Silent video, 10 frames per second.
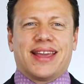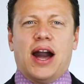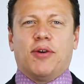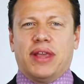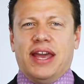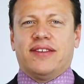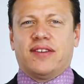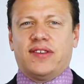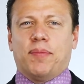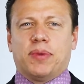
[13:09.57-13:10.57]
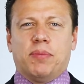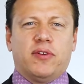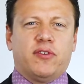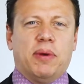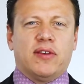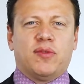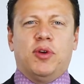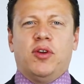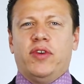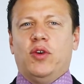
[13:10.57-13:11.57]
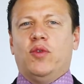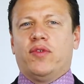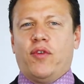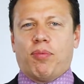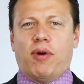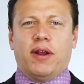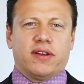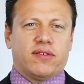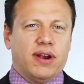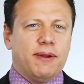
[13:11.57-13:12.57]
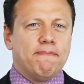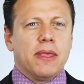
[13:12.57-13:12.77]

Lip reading: count as acceptable specimen of use for products, right?